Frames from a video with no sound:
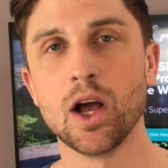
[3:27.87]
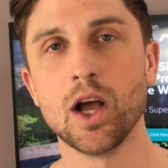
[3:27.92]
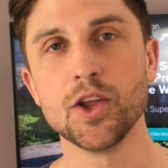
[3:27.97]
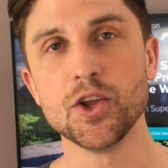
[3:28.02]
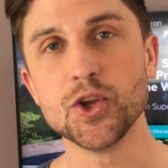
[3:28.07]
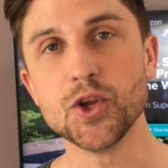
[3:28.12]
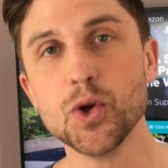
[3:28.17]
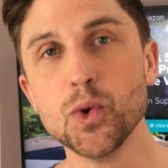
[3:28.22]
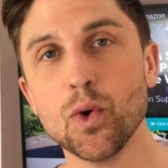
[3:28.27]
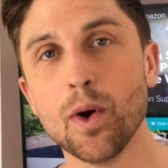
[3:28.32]

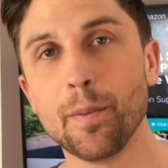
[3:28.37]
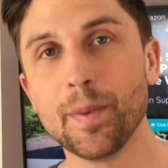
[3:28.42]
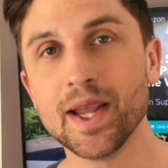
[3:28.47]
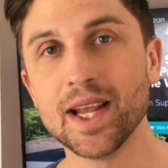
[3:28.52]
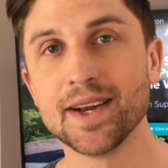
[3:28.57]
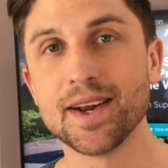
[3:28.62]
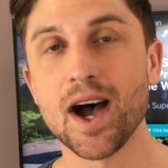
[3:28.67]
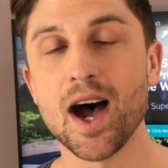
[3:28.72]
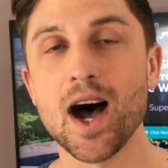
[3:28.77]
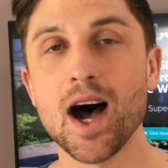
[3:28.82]

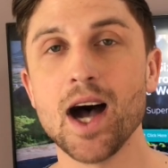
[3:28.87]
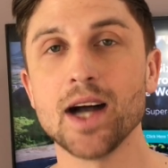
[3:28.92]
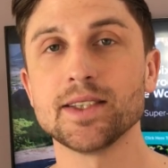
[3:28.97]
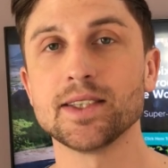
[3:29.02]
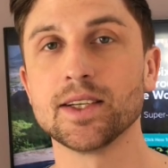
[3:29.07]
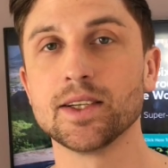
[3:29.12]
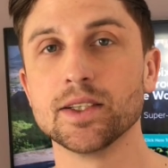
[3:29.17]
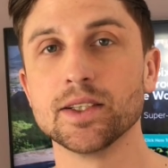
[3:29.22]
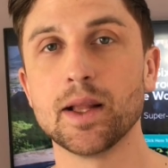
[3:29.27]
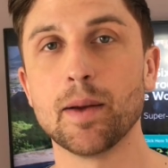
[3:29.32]
European
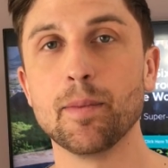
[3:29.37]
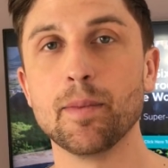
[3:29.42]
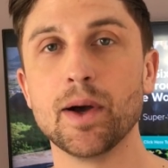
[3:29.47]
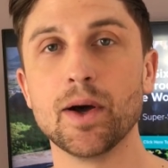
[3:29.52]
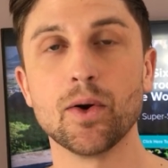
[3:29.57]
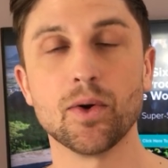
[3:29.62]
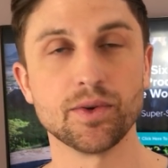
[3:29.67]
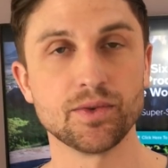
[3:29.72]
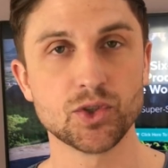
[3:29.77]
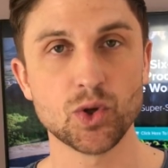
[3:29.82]
article number,
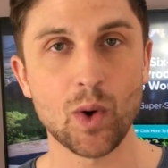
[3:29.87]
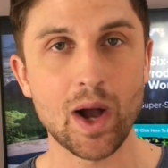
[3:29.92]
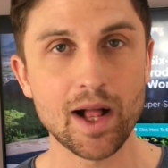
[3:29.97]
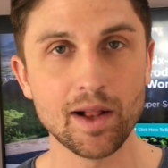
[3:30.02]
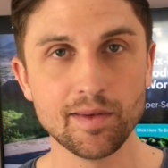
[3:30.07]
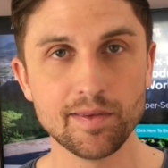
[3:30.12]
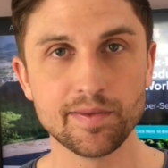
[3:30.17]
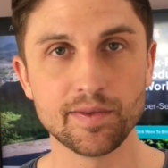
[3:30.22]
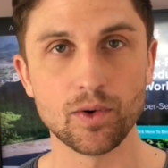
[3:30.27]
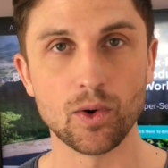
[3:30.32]
or
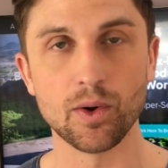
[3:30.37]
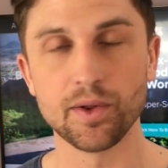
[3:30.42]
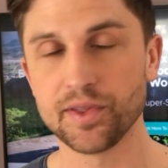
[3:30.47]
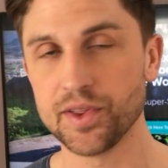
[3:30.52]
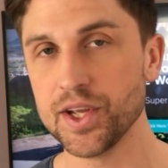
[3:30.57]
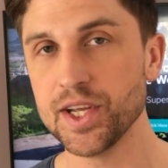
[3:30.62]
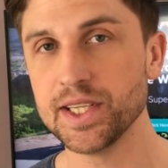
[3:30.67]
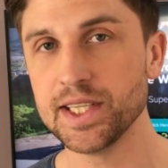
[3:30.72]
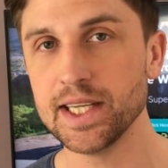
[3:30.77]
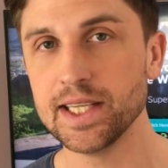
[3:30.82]
12 or
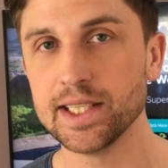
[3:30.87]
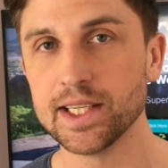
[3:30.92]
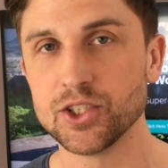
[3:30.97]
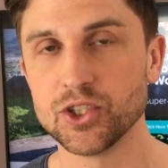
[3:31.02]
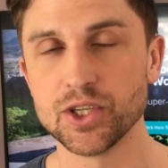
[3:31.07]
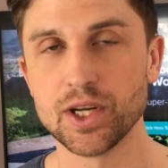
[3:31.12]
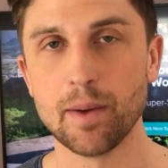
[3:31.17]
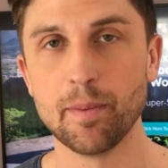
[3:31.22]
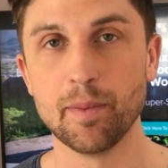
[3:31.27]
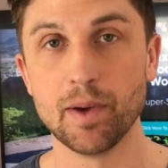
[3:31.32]

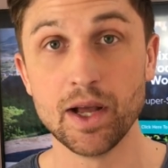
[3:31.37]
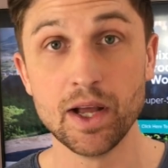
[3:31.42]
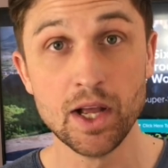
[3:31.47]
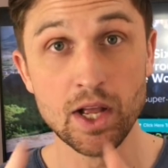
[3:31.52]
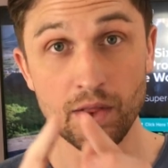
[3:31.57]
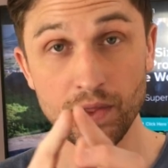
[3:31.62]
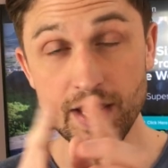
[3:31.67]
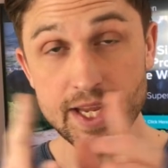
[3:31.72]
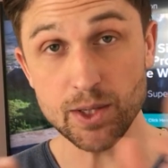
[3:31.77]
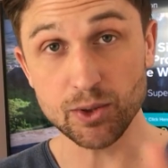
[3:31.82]
13-digit number
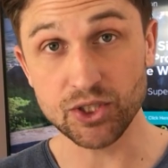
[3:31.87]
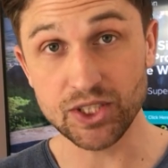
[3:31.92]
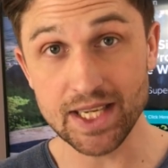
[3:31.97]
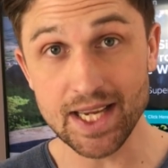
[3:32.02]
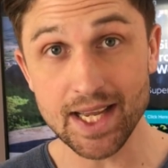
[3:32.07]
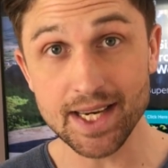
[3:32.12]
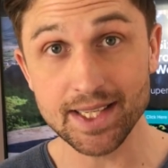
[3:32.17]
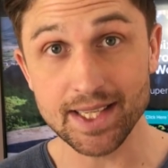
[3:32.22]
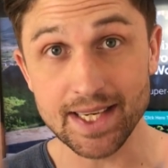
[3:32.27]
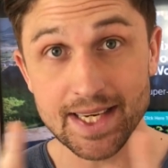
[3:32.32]
that you
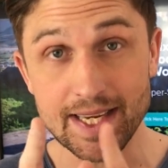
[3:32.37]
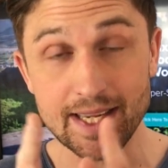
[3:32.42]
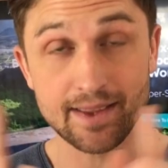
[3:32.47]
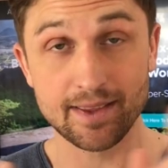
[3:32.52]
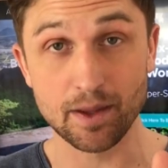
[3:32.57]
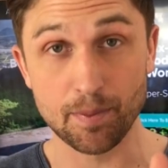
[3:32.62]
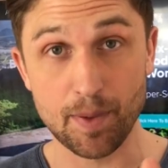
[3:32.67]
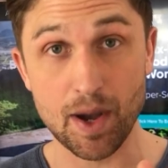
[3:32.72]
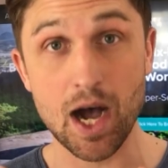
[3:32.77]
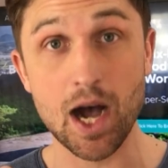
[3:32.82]
see underneath
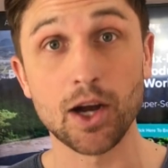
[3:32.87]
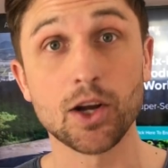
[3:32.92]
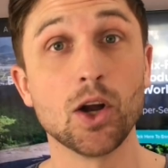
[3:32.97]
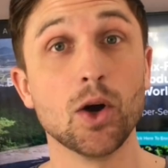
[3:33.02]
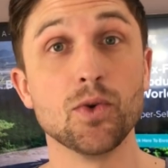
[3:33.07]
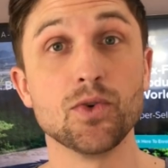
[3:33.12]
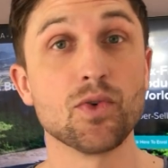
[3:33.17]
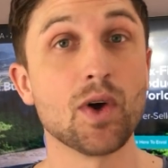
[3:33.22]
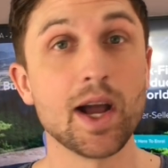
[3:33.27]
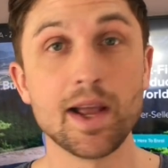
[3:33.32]
the
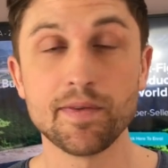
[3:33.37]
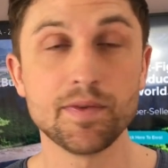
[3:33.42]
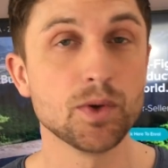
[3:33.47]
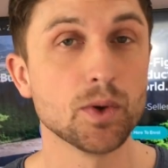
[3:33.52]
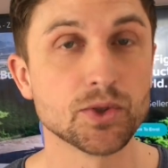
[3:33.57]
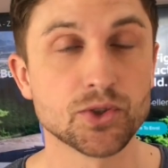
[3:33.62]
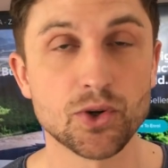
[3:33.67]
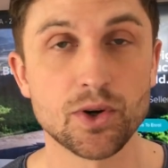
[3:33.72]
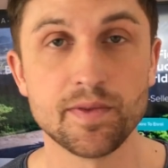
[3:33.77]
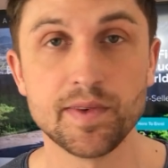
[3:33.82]
barcode, right? If
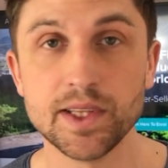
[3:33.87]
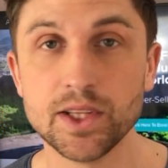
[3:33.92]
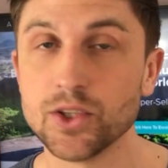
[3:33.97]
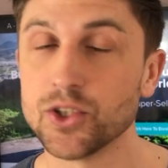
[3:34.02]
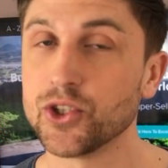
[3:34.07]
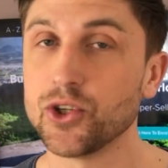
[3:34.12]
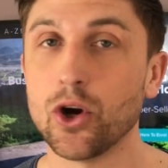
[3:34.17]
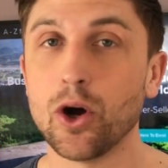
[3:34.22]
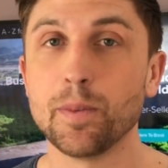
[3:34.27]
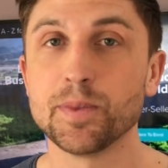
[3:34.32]
you're sort of in the
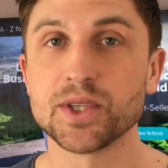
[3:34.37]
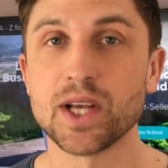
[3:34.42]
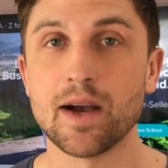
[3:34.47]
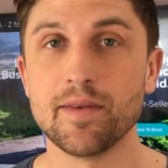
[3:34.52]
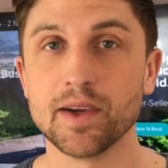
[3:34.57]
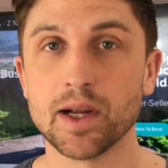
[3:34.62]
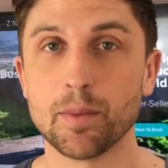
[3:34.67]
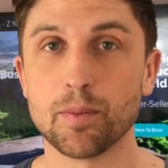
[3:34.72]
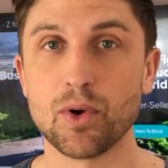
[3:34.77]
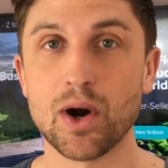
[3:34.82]
shops
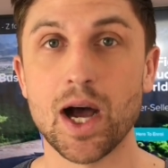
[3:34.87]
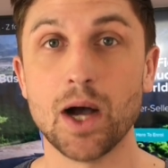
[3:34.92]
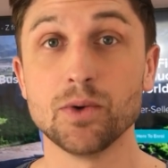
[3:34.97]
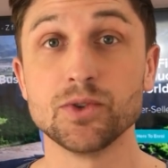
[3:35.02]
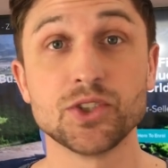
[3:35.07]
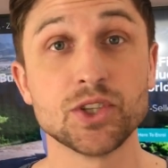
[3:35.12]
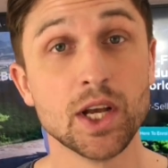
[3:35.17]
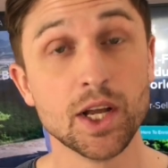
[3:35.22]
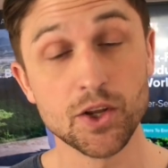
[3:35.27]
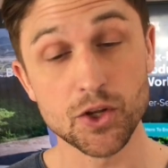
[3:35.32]
having a
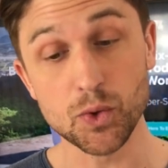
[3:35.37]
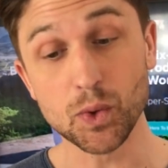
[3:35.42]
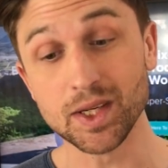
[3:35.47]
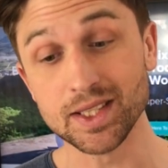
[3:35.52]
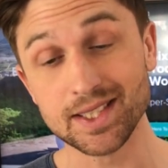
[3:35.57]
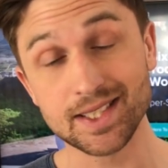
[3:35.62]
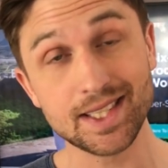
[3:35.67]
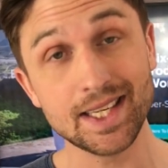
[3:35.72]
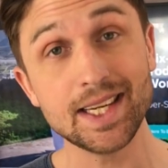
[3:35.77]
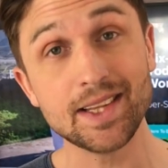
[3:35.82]
browse, you
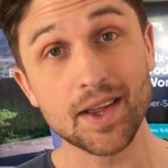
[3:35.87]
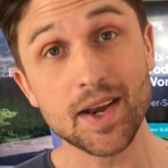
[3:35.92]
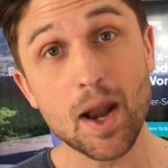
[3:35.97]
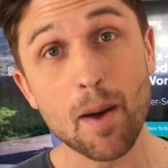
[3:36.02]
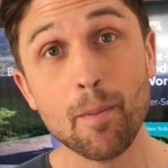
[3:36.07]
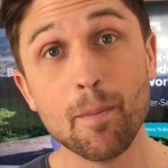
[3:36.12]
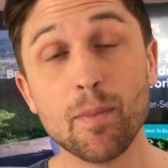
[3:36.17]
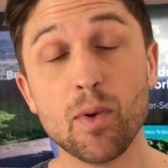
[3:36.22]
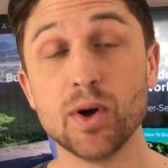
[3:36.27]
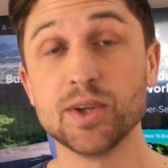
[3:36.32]
can see the
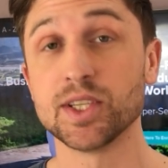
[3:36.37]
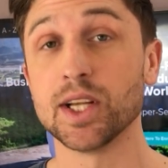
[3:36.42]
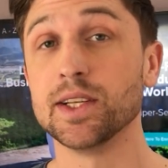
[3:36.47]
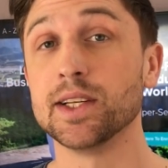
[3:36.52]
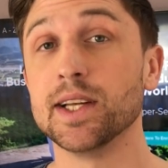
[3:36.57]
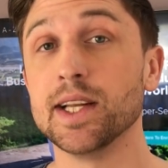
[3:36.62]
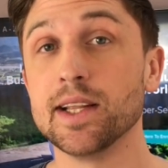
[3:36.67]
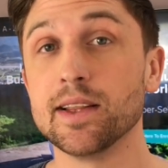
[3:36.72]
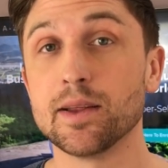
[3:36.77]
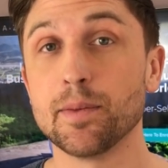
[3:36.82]
number is
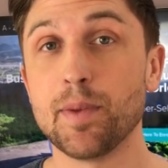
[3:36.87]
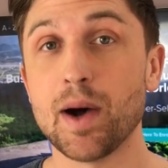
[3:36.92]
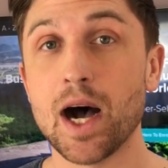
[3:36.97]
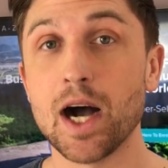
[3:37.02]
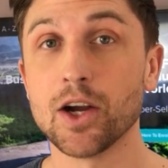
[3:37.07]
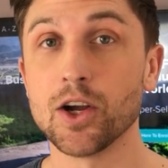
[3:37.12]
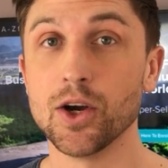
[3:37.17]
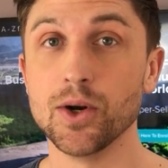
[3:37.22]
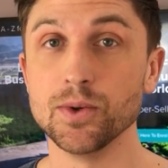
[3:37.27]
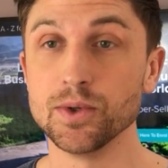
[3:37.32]
underneath the
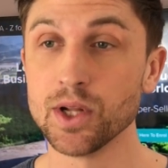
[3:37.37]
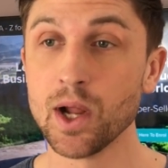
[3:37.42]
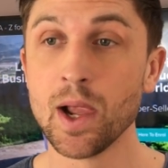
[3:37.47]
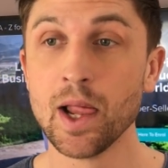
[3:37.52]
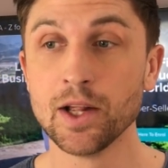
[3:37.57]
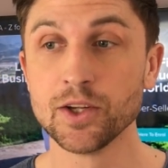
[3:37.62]
barcode.